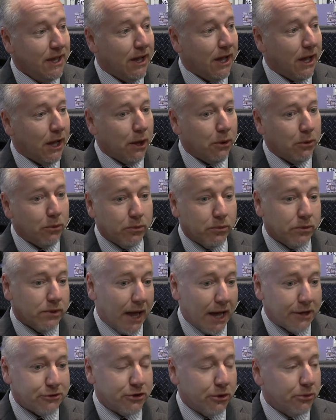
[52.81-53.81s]
Uh,
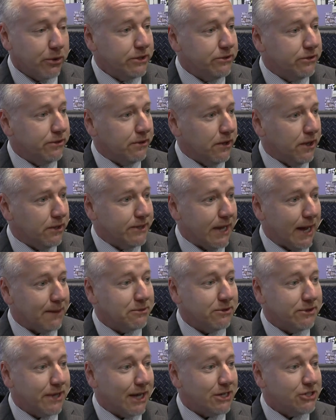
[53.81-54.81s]
last year we
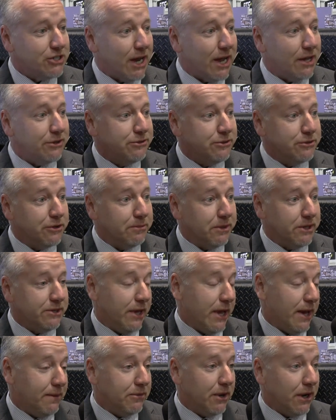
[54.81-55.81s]
adapted that chassis to meet
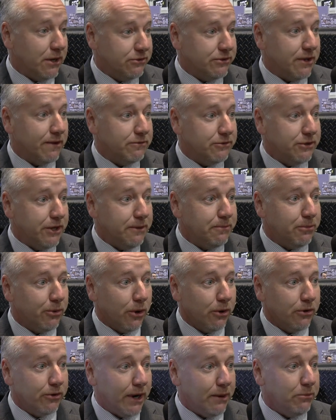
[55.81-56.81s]
the M917
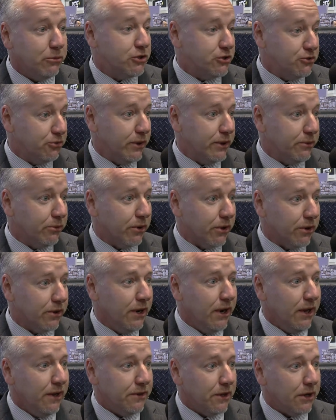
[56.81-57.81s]
program, which we were
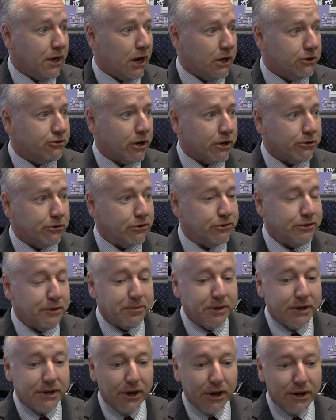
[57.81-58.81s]
the contract
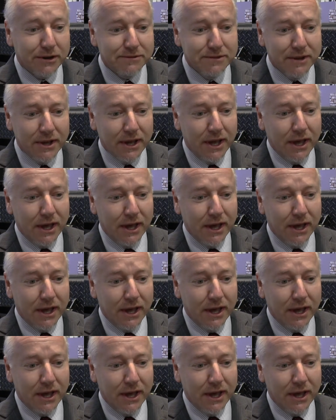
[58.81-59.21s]
recipient of.